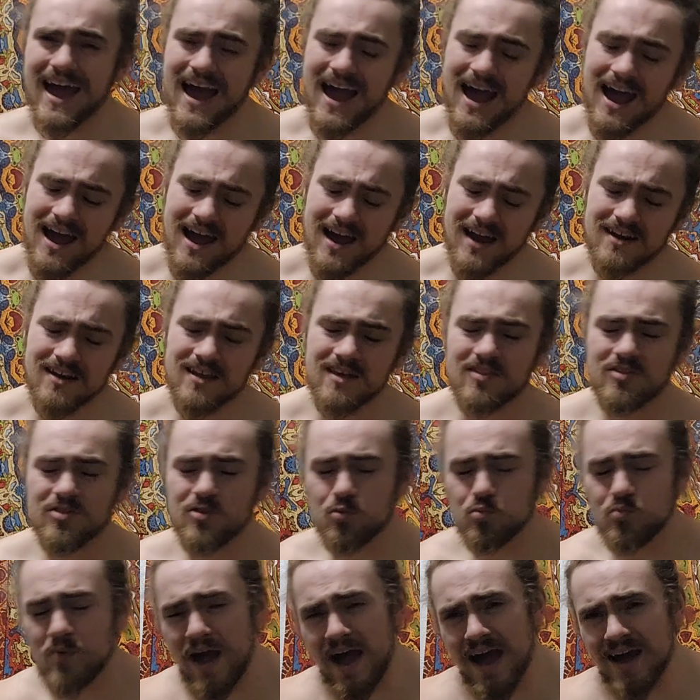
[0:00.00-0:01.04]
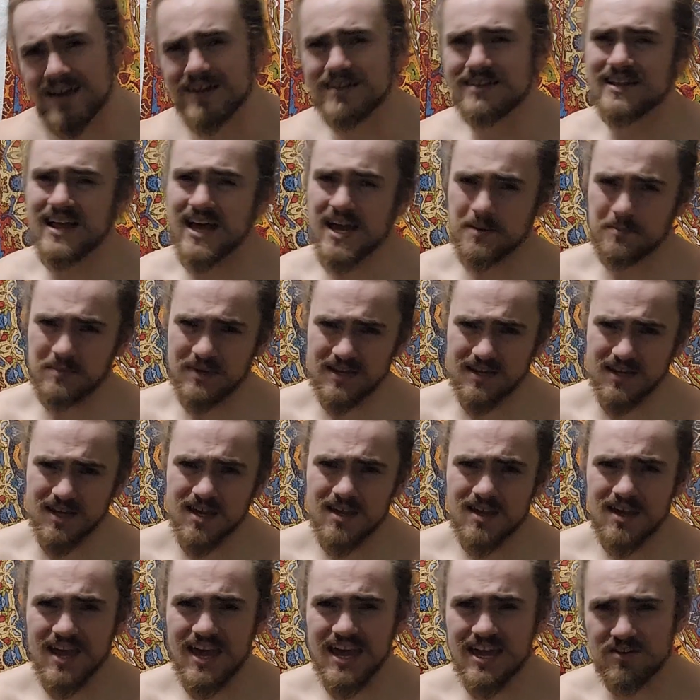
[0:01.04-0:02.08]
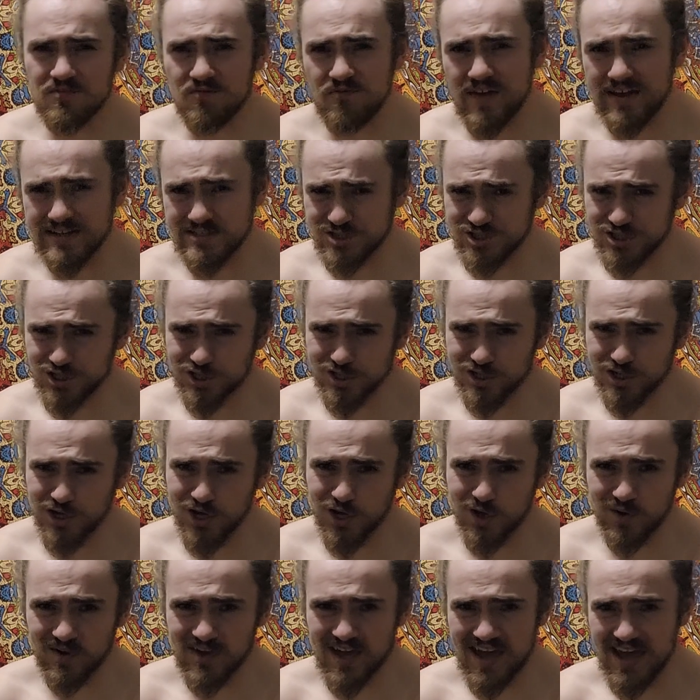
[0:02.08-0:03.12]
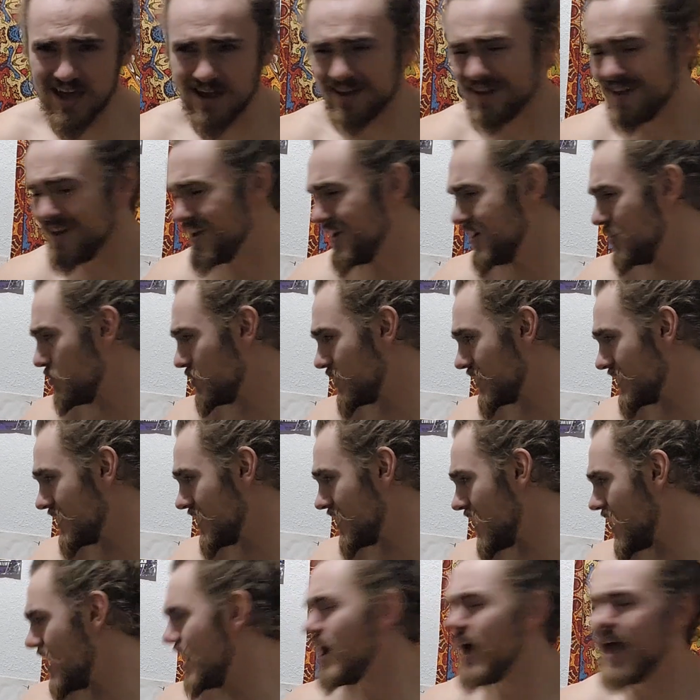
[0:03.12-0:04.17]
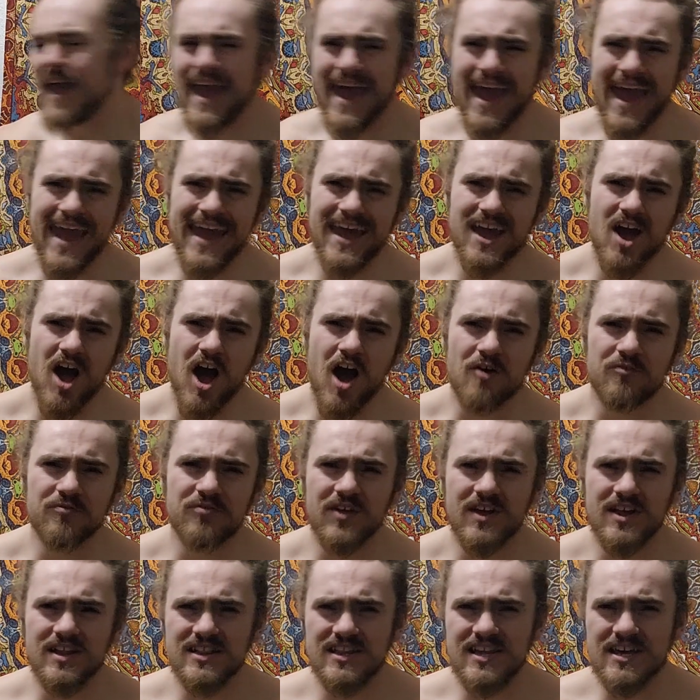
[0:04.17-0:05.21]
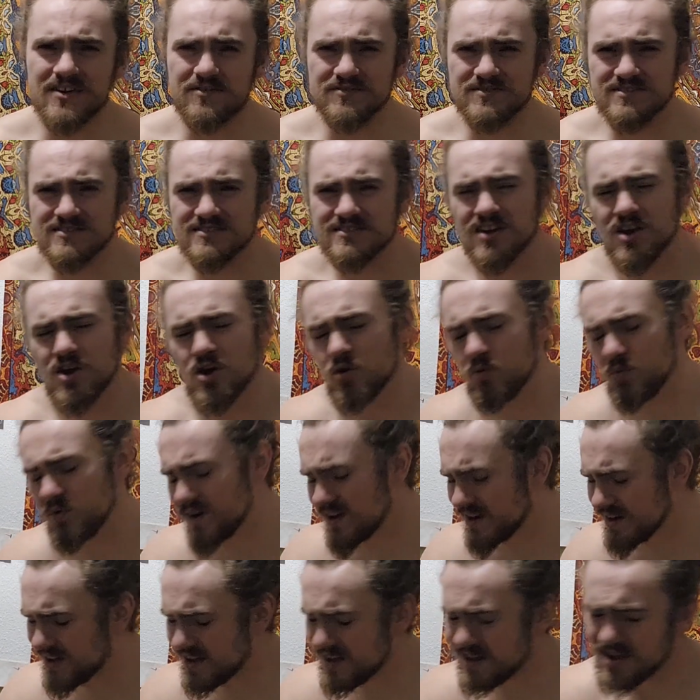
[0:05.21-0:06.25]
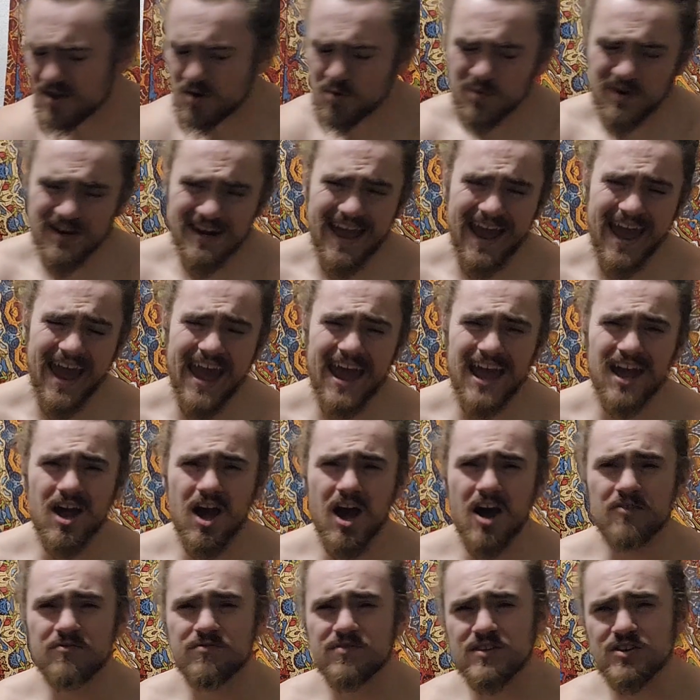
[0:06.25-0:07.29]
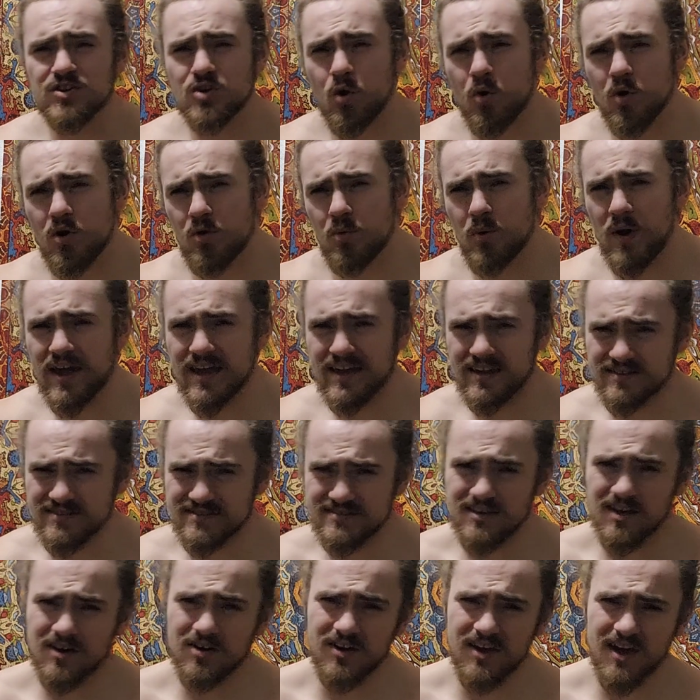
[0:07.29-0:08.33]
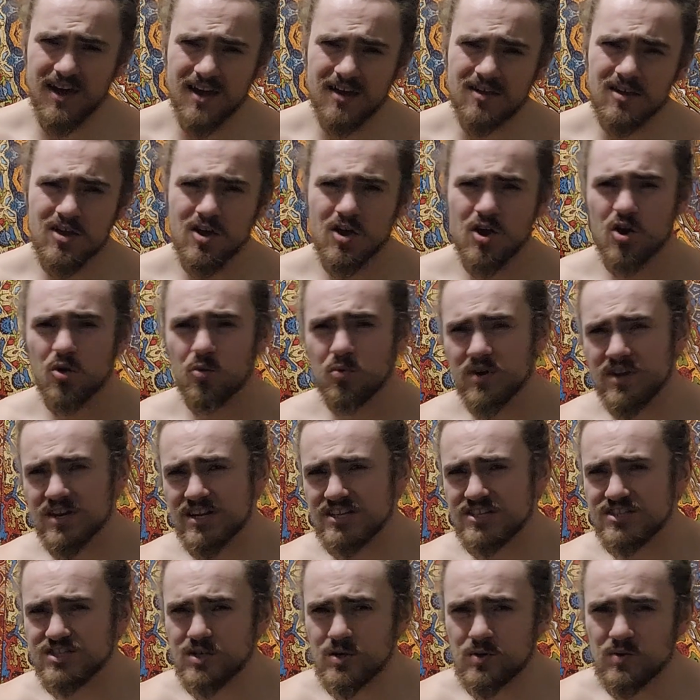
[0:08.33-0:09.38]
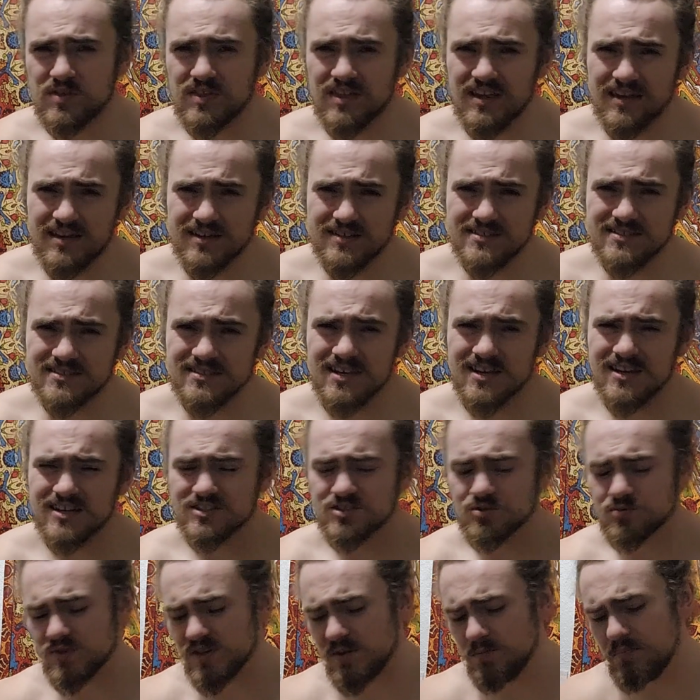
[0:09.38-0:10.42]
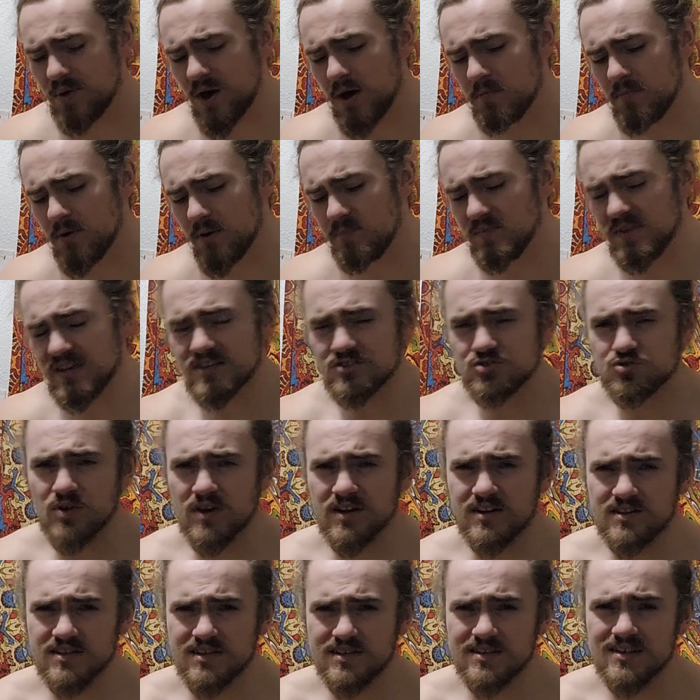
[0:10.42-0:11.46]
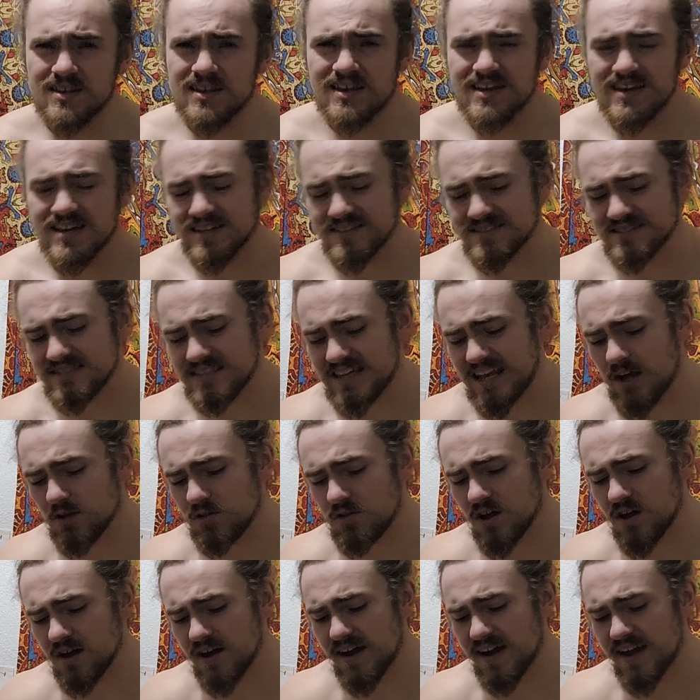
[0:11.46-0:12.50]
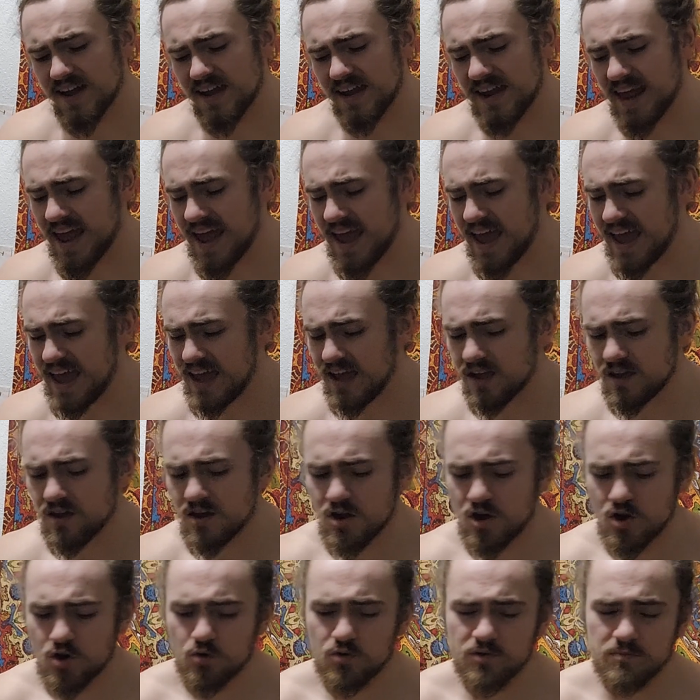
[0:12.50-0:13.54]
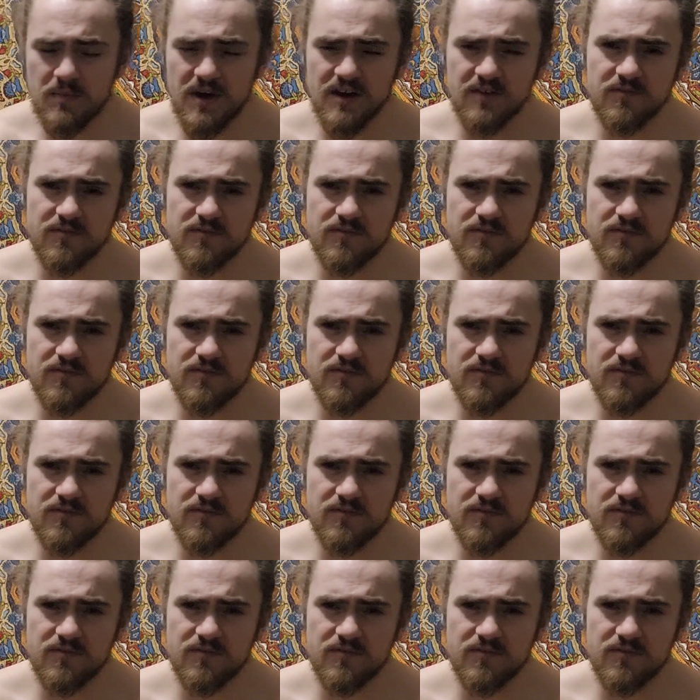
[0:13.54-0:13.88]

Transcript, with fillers: on the rock climbing adventure, okay? We're going to hang off the cliffs. We're gonna we're gonna hang off the doorways, okay? We're gonna do things to really pump up the adrenaline and see how long I can hang with my,